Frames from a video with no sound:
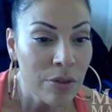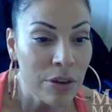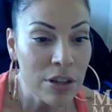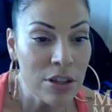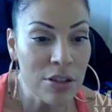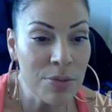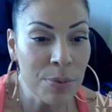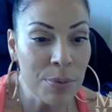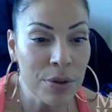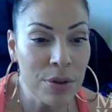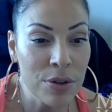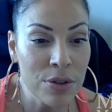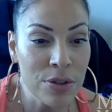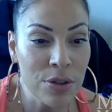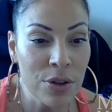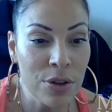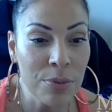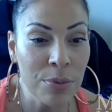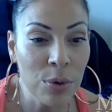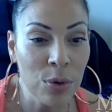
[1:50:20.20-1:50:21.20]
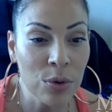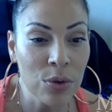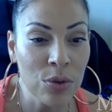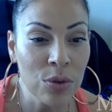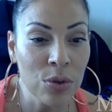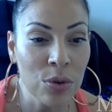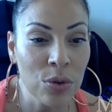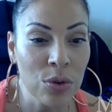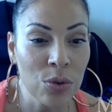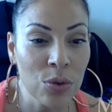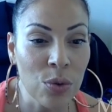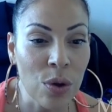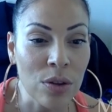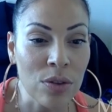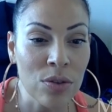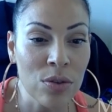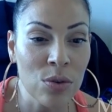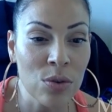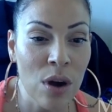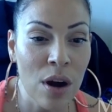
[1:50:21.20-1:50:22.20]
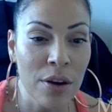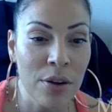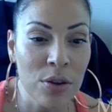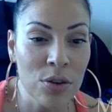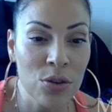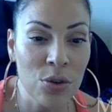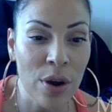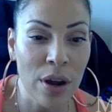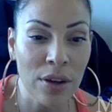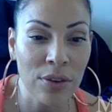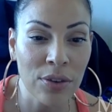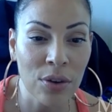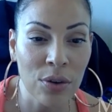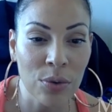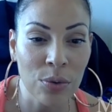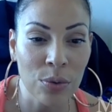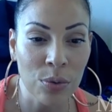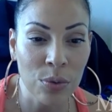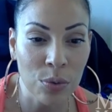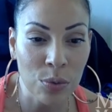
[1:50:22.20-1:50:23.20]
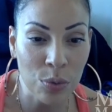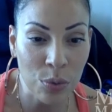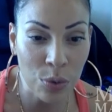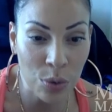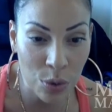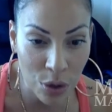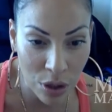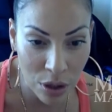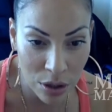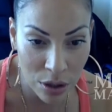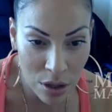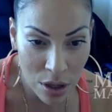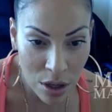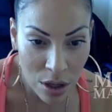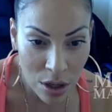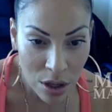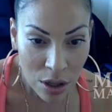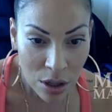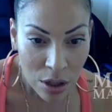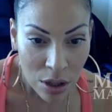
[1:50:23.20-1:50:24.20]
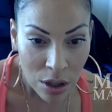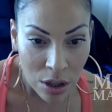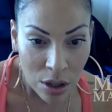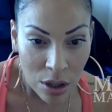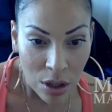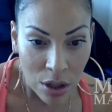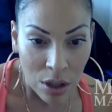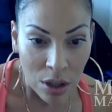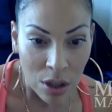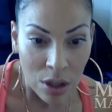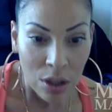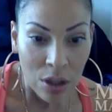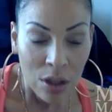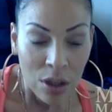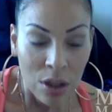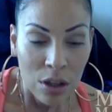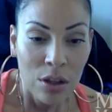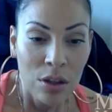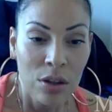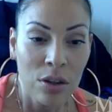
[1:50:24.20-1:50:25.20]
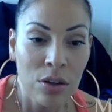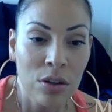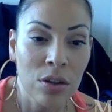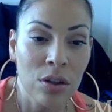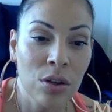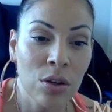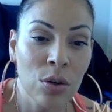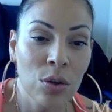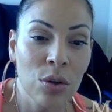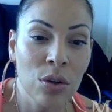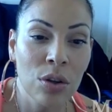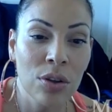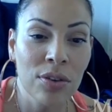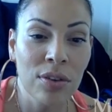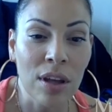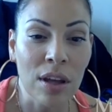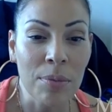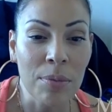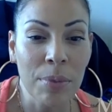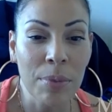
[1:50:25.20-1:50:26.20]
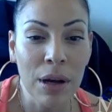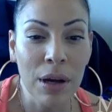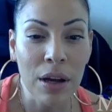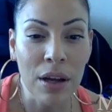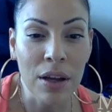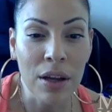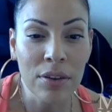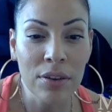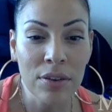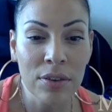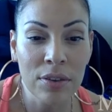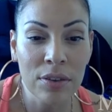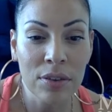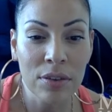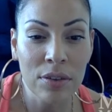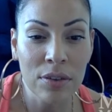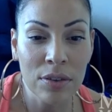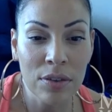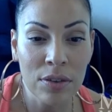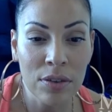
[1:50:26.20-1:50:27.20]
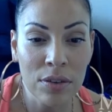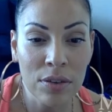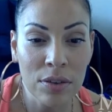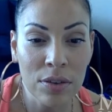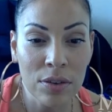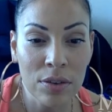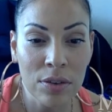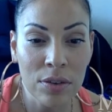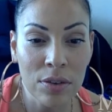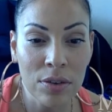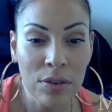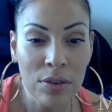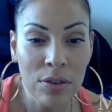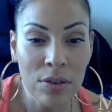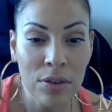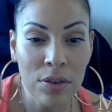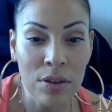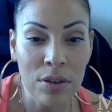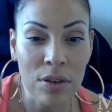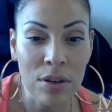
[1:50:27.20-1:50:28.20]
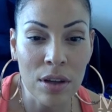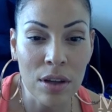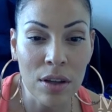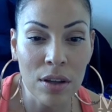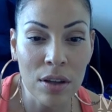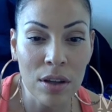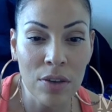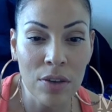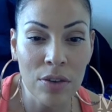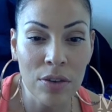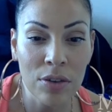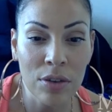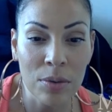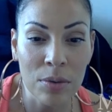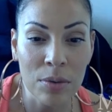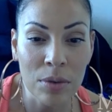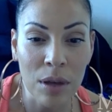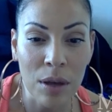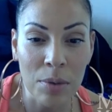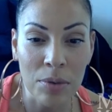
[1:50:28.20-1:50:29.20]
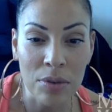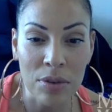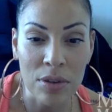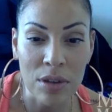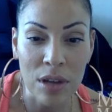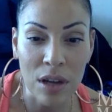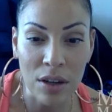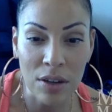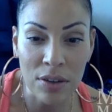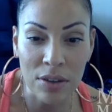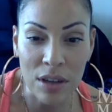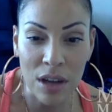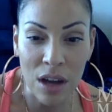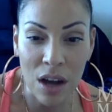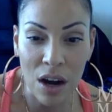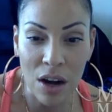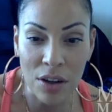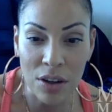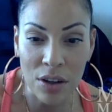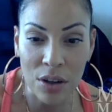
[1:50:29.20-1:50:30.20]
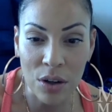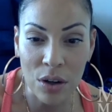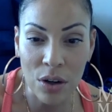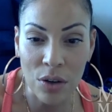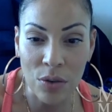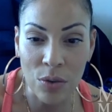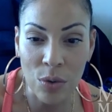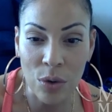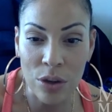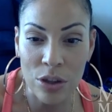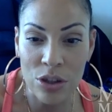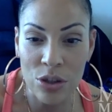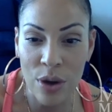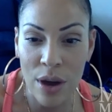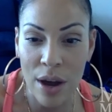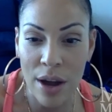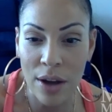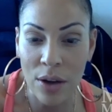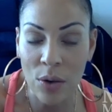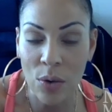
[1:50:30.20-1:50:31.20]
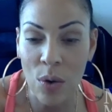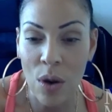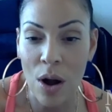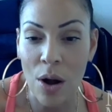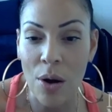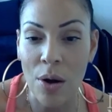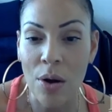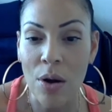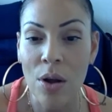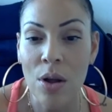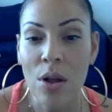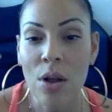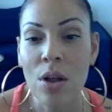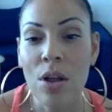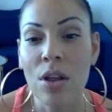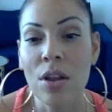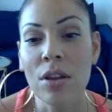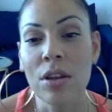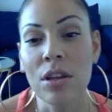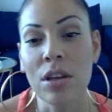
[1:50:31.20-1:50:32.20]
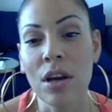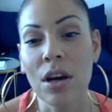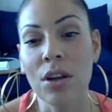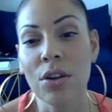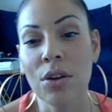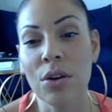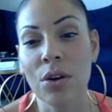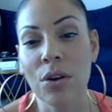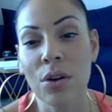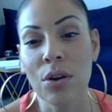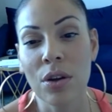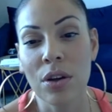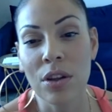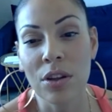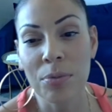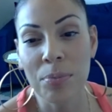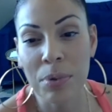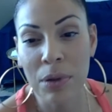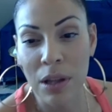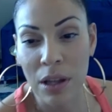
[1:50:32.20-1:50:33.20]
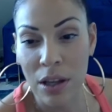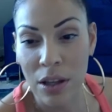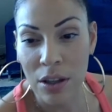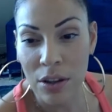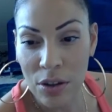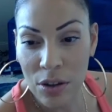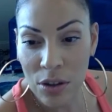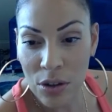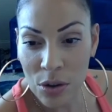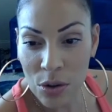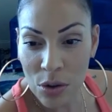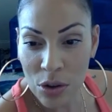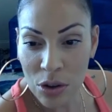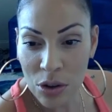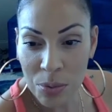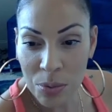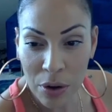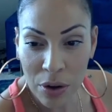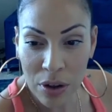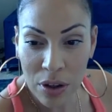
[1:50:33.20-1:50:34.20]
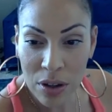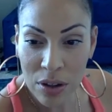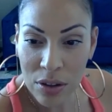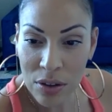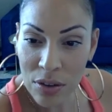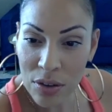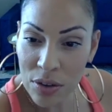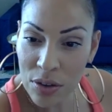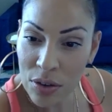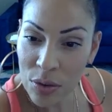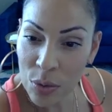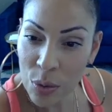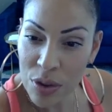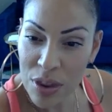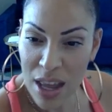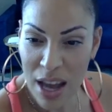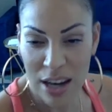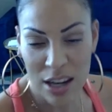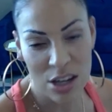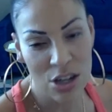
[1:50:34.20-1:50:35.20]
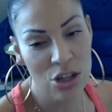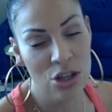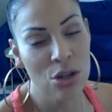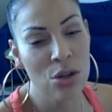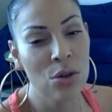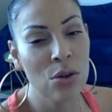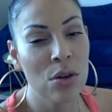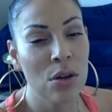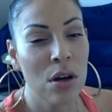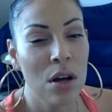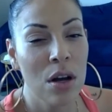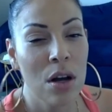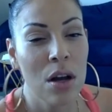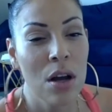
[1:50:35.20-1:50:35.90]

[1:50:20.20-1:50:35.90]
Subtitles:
Vince producer in Pro Tools, while two audio tracks are routed to the same bus, the DAW sometimes ducks the audio of one track while the other is playing. Do you experience with that issue?